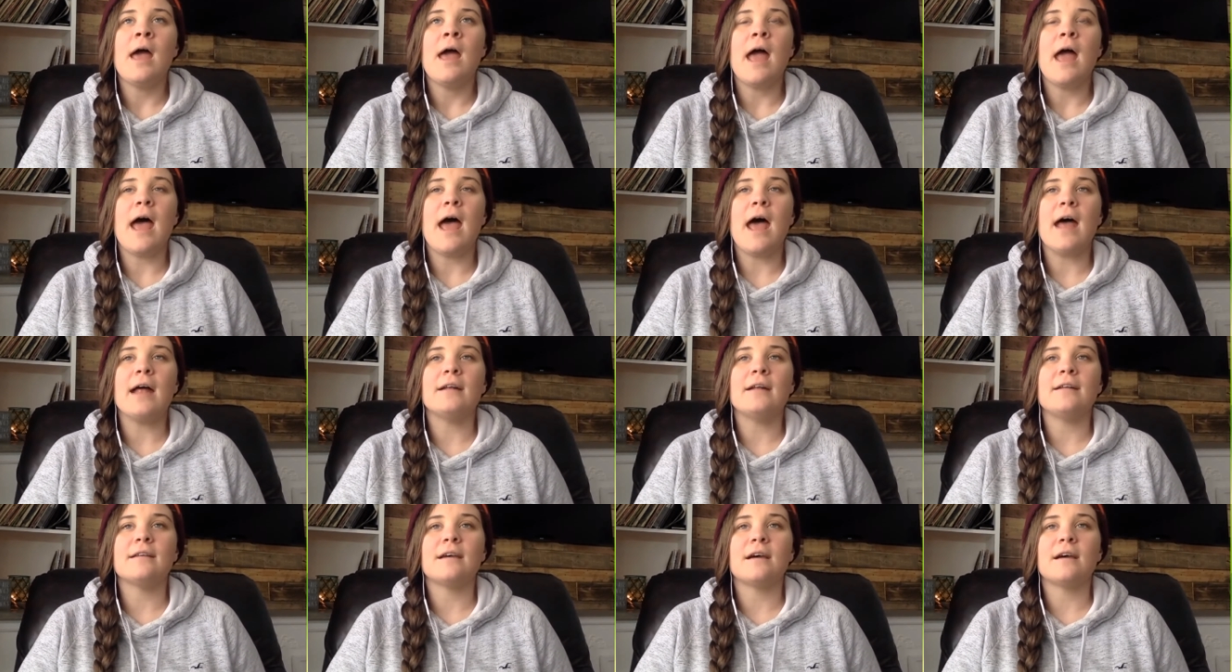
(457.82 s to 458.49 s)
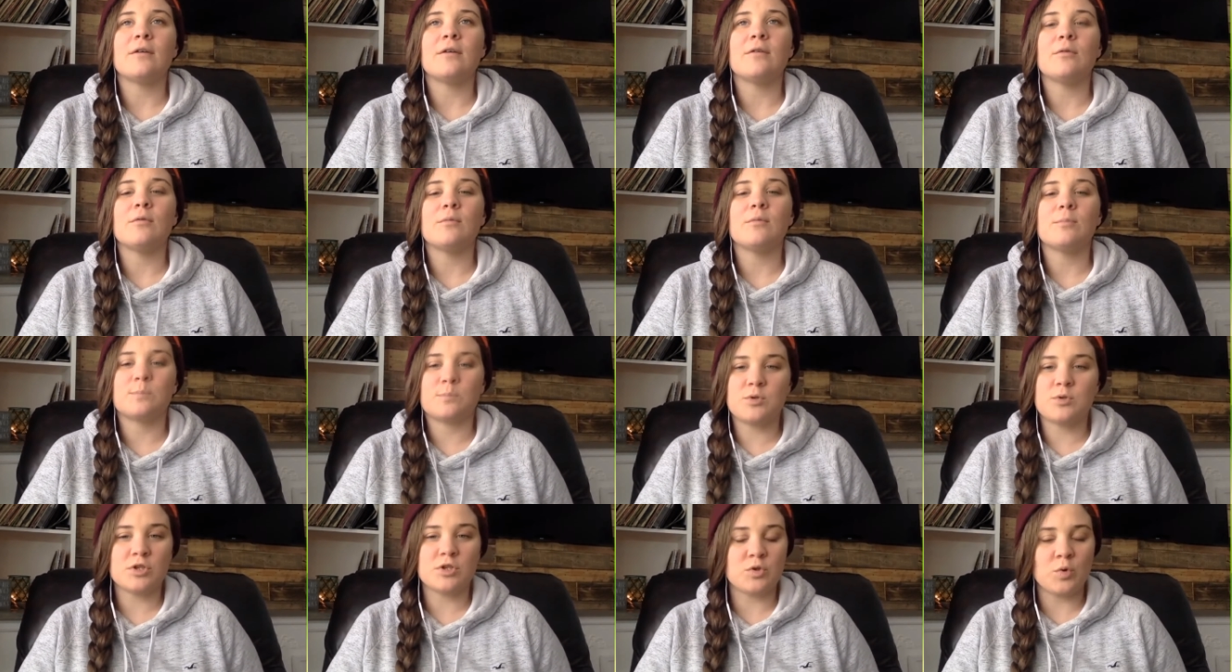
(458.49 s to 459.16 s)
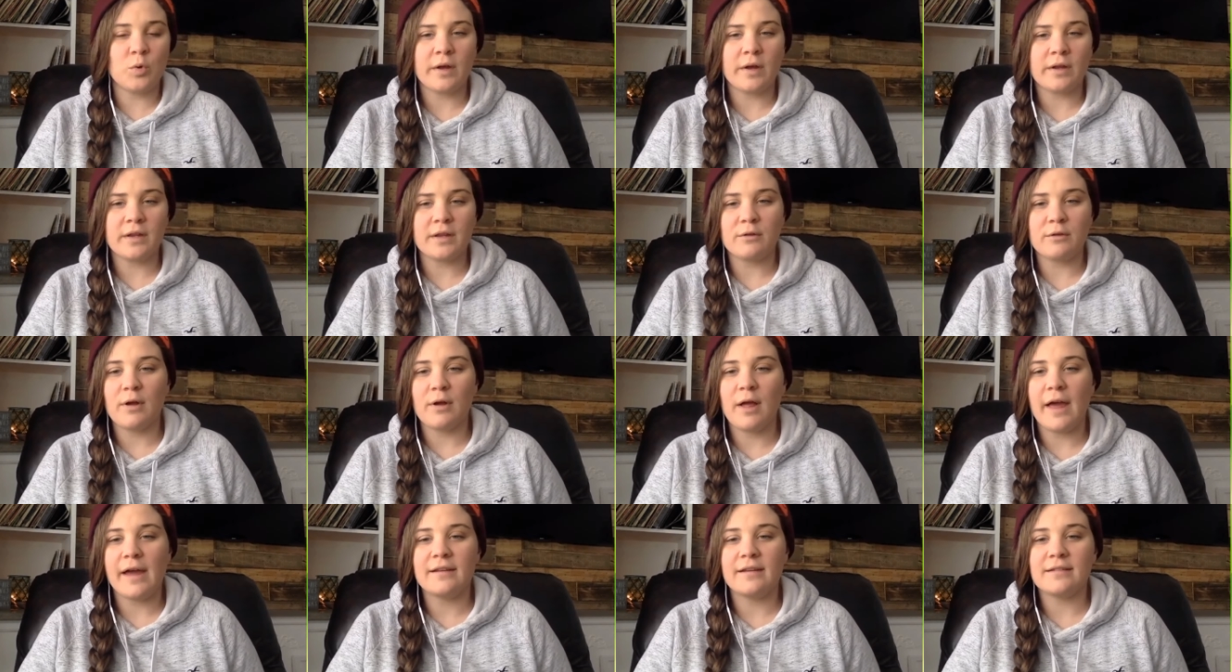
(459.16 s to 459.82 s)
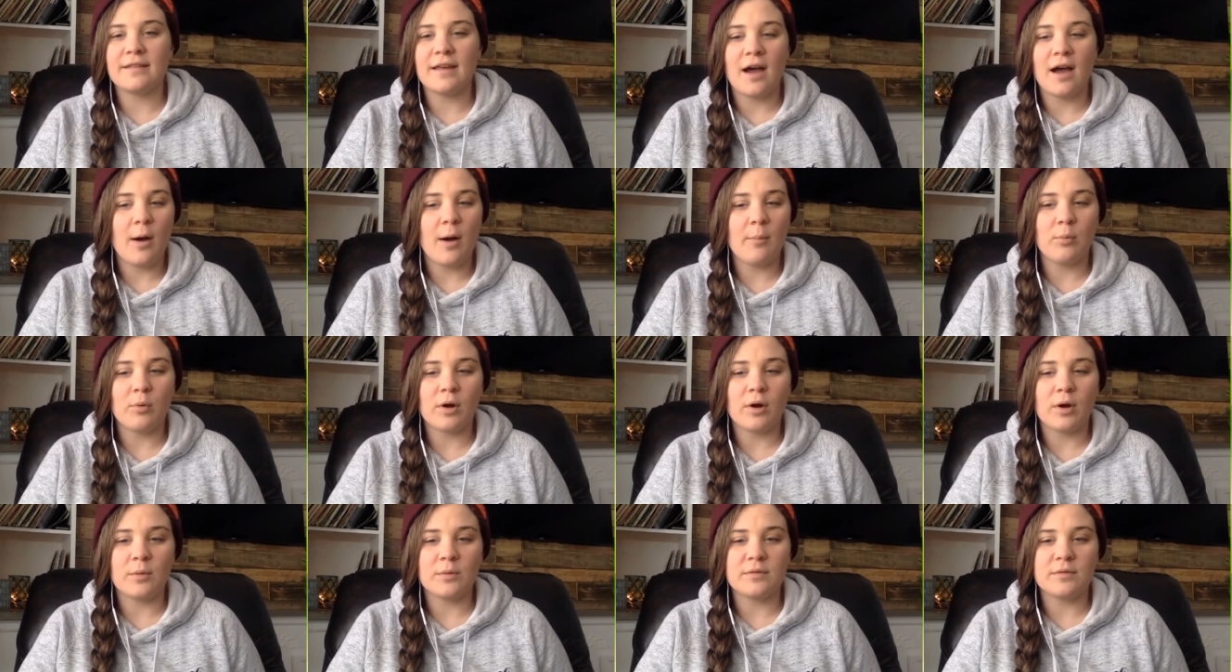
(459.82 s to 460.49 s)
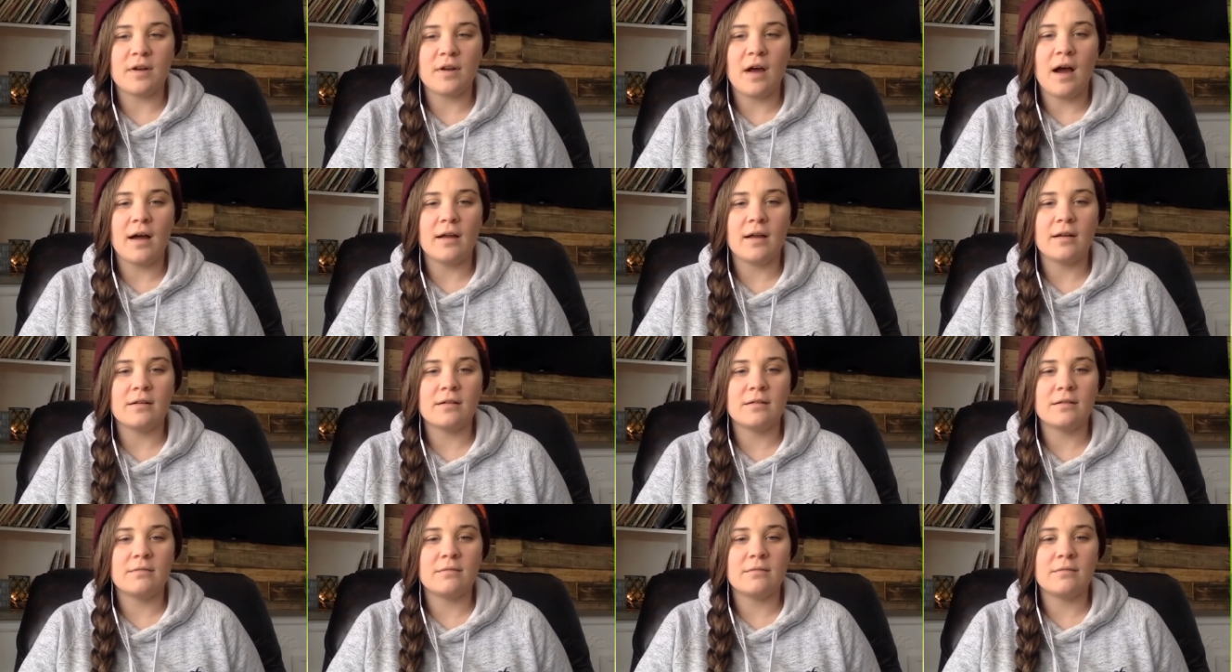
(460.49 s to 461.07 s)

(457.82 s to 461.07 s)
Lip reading: And just quickly realized that Upwork was not